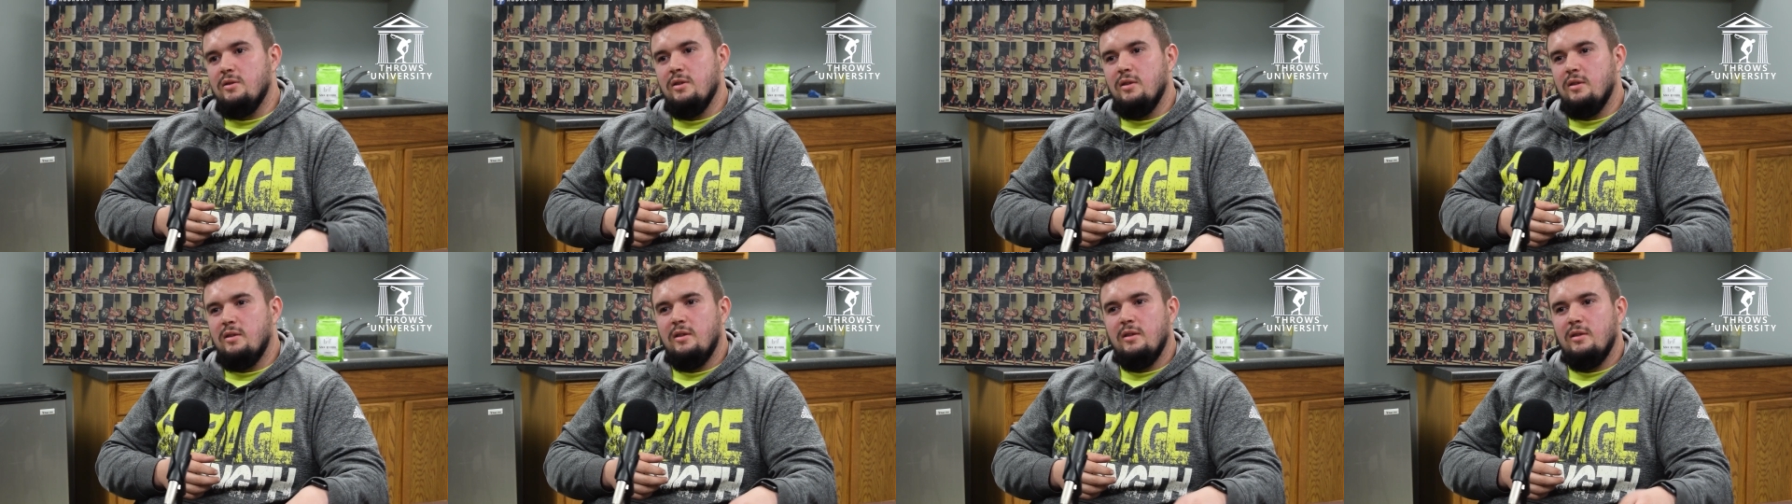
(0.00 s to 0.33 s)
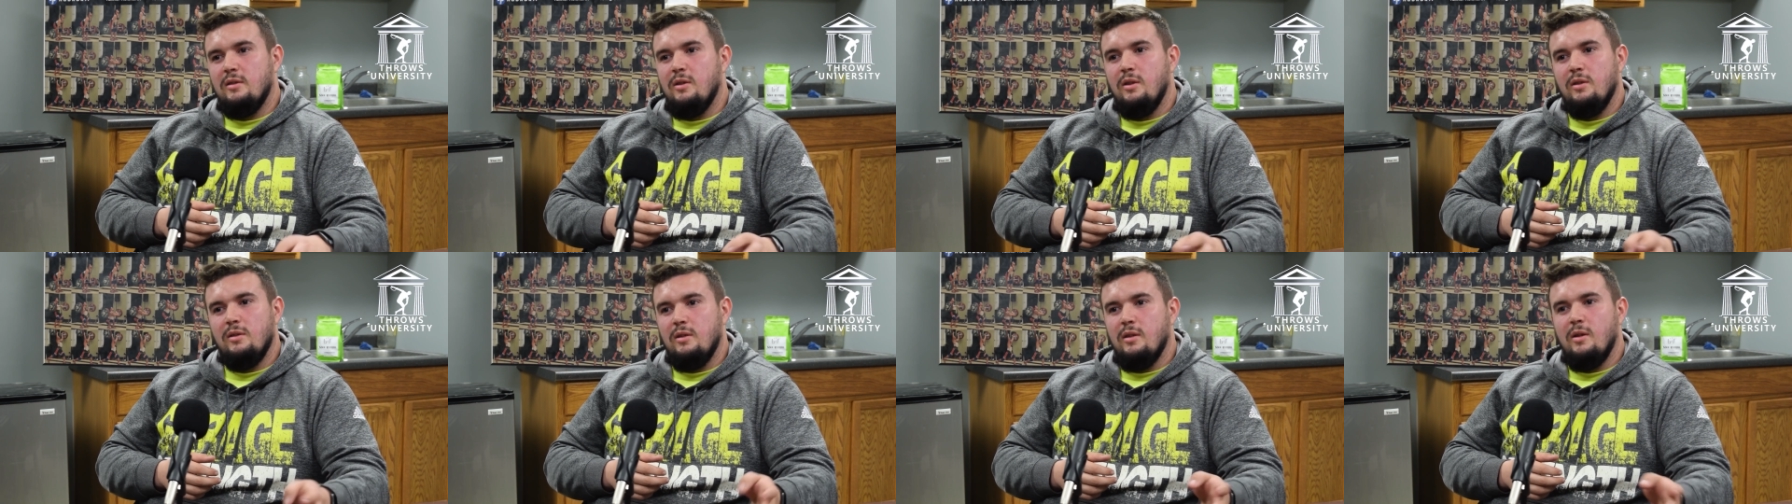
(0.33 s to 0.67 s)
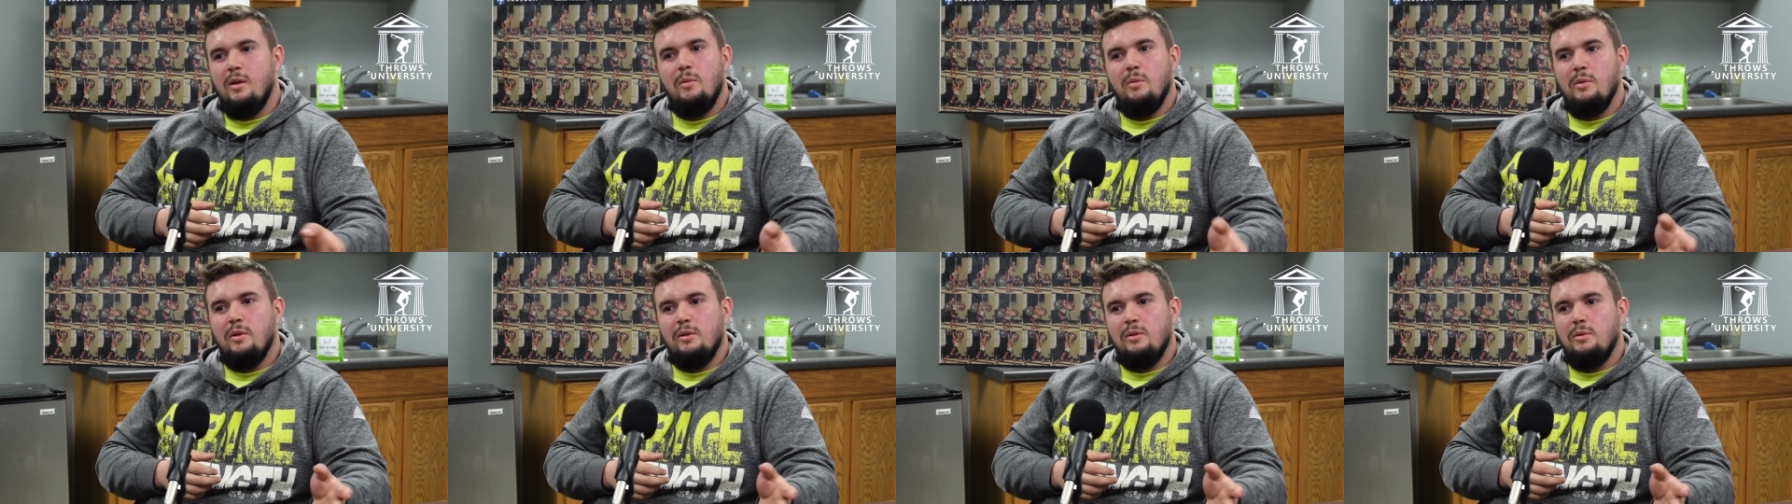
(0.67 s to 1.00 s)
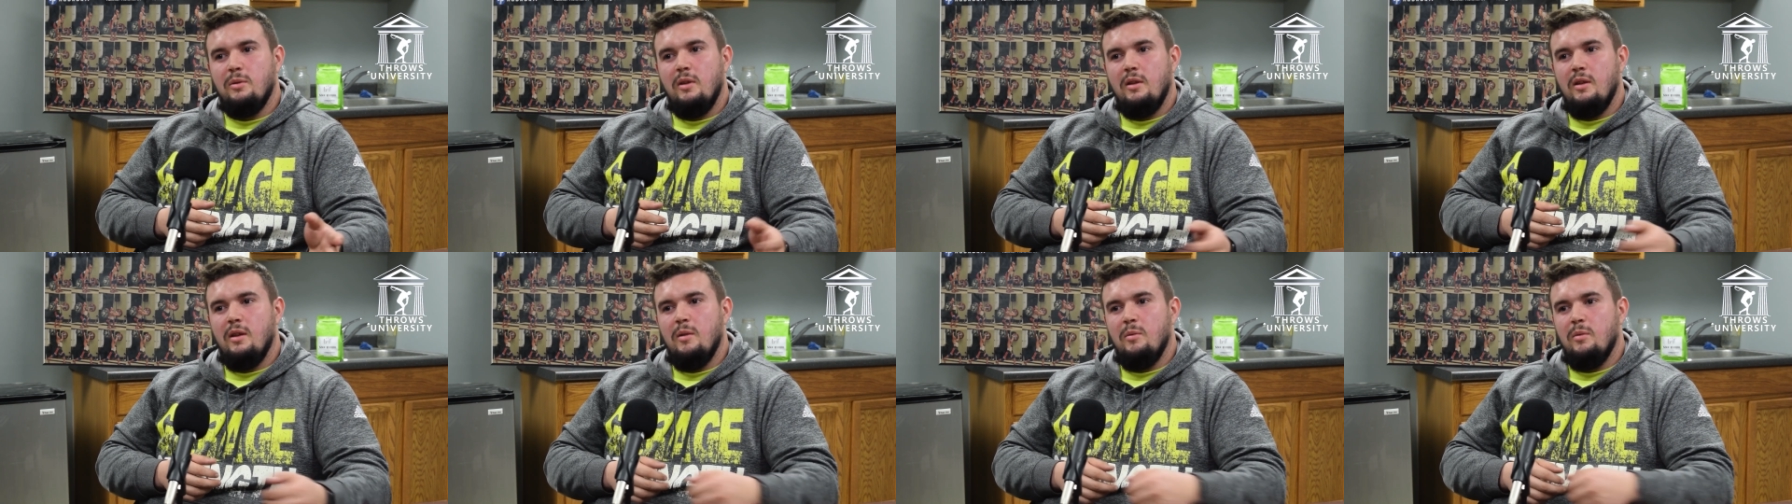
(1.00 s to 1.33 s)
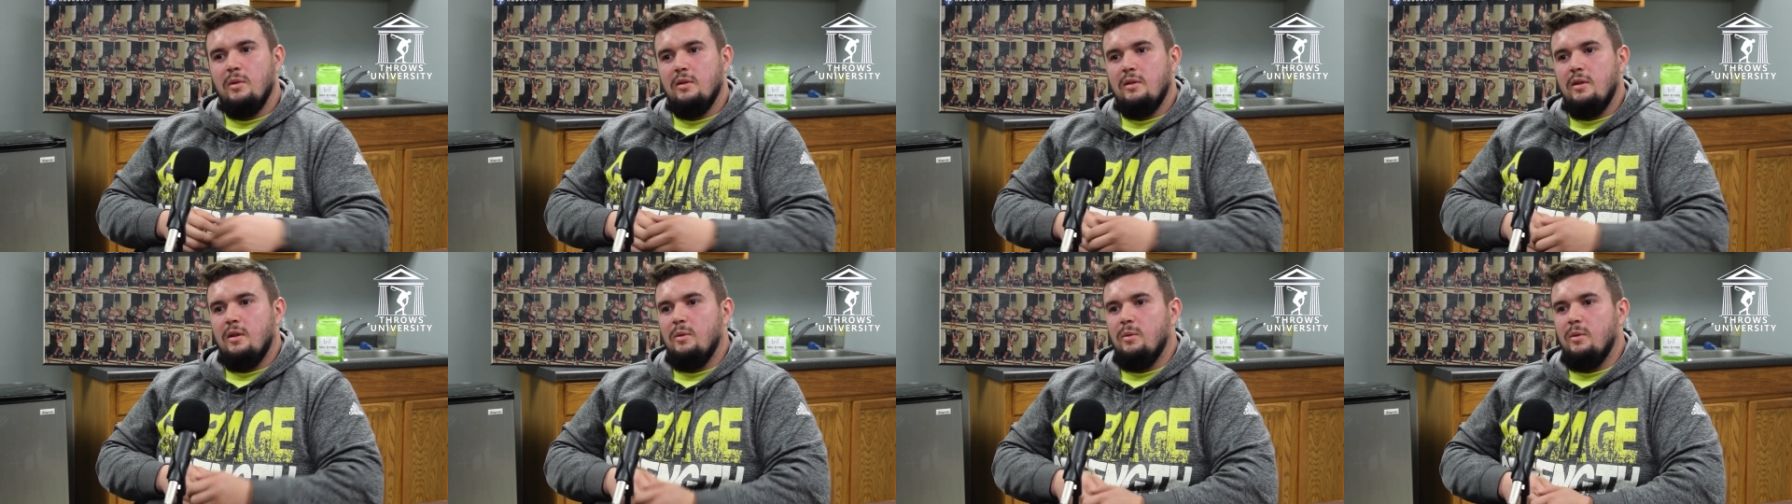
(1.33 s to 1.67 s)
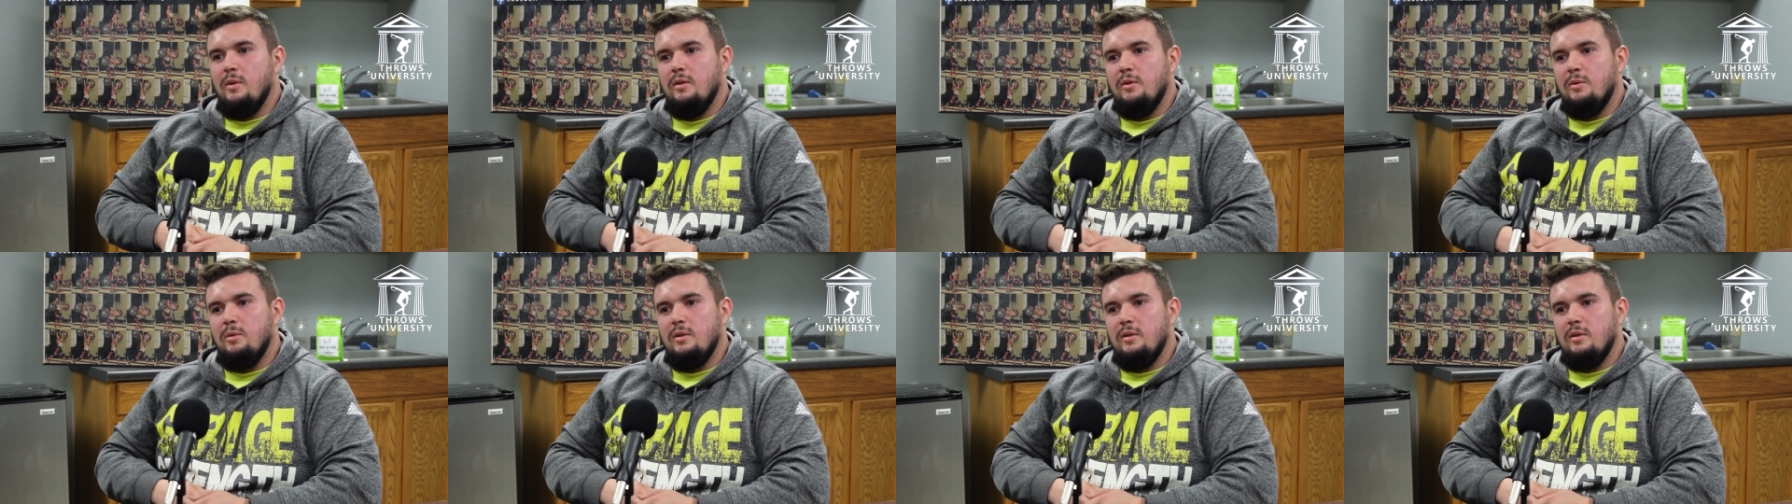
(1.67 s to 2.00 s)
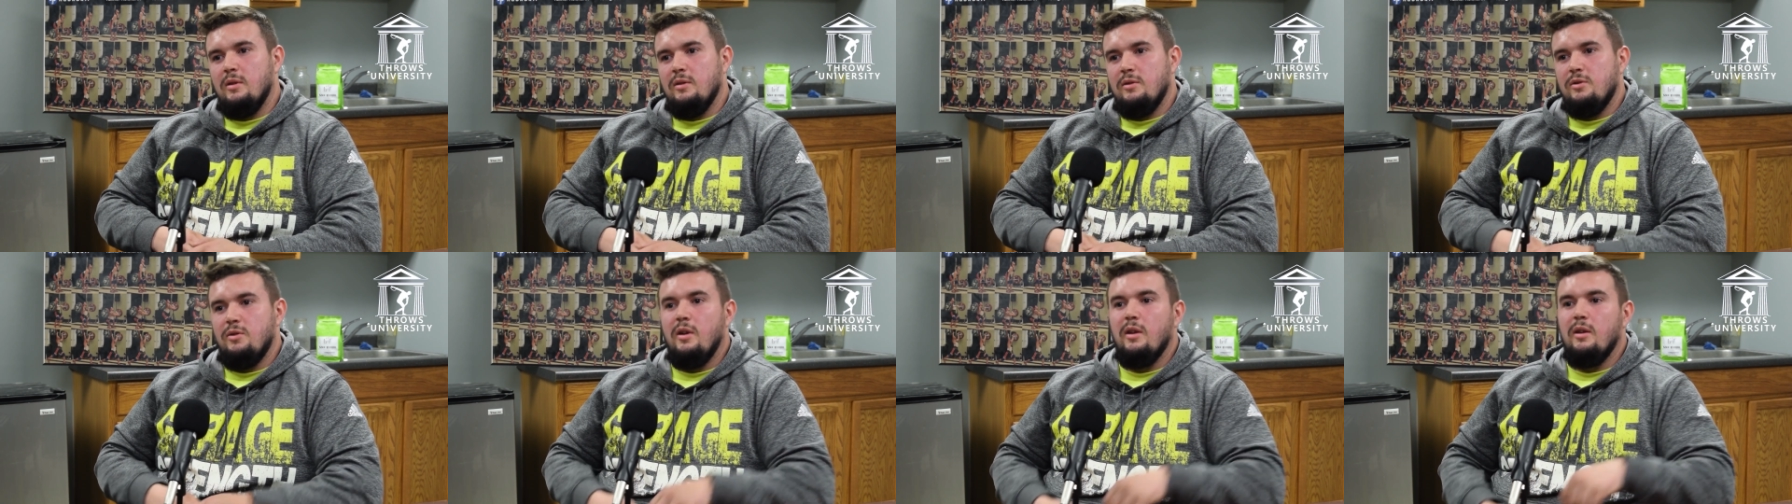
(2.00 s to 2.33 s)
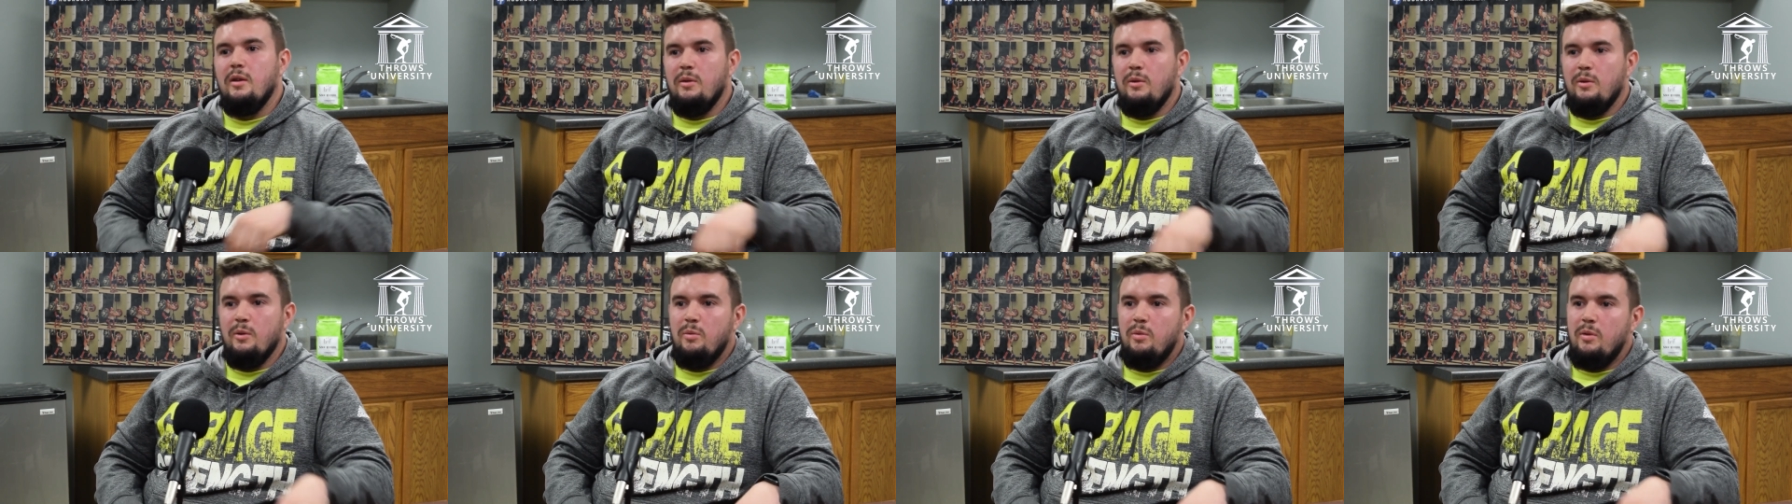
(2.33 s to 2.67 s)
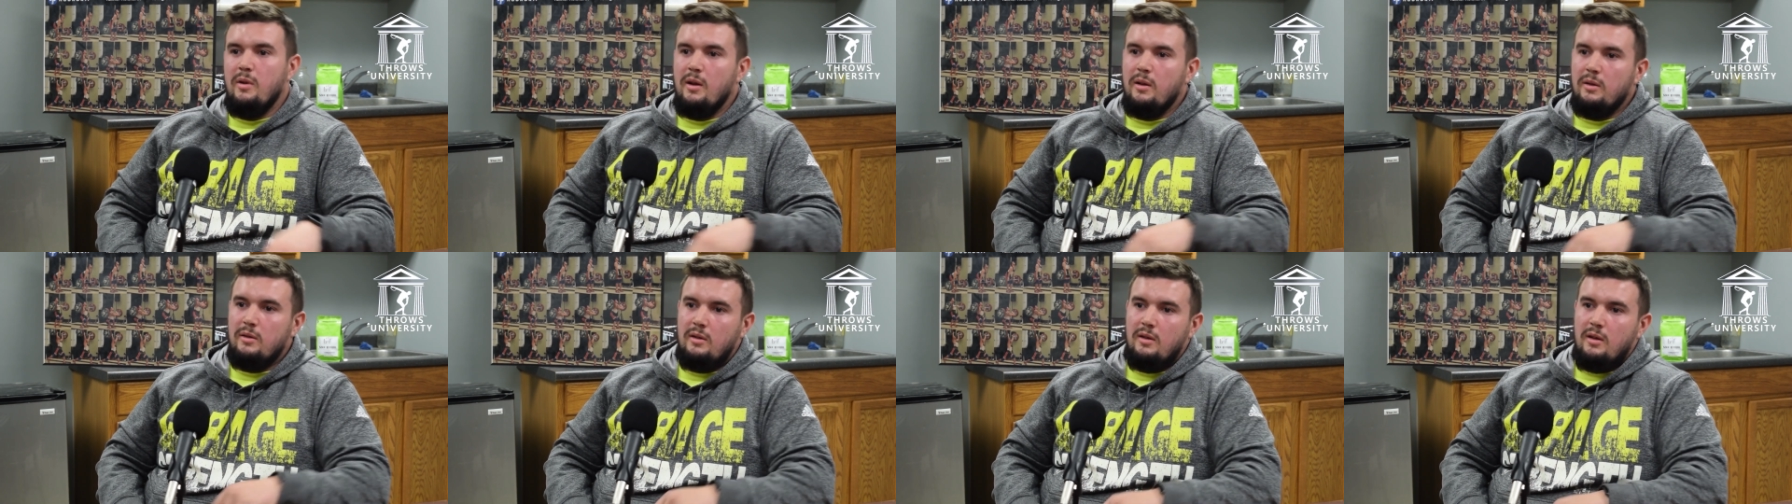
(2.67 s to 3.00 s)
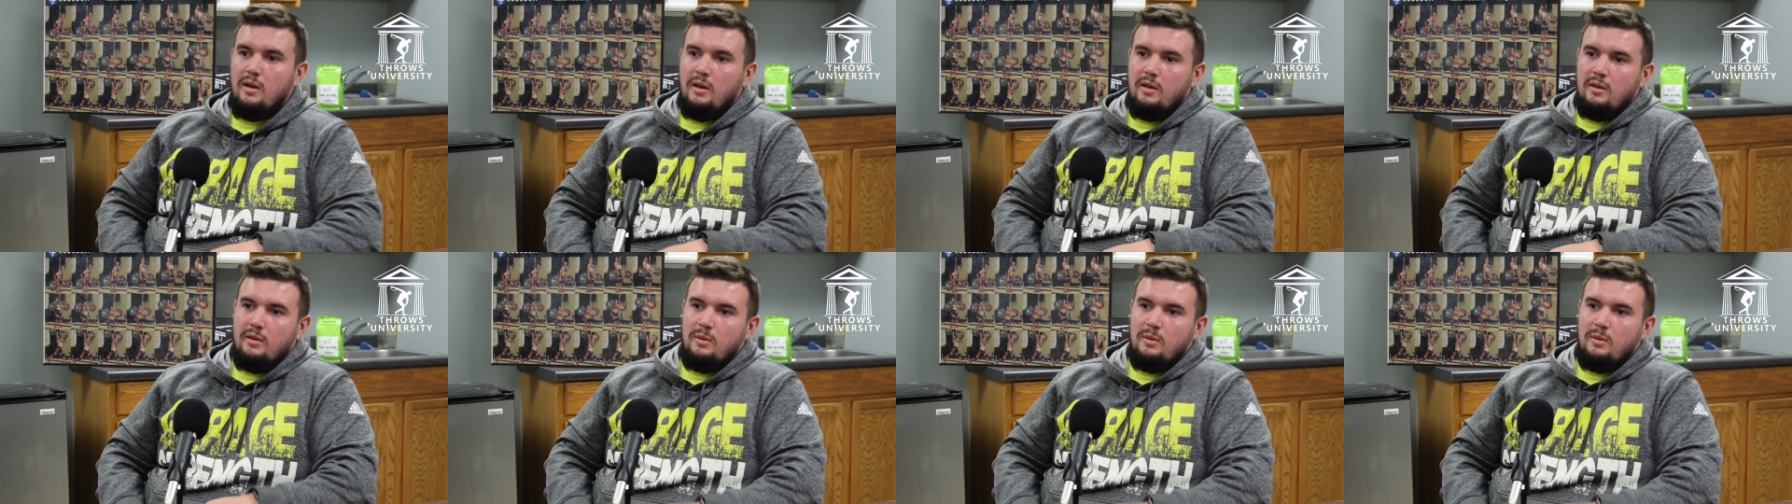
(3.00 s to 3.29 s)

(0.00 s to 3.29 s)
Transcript: just as close almost with them as I was with the training group when I was in high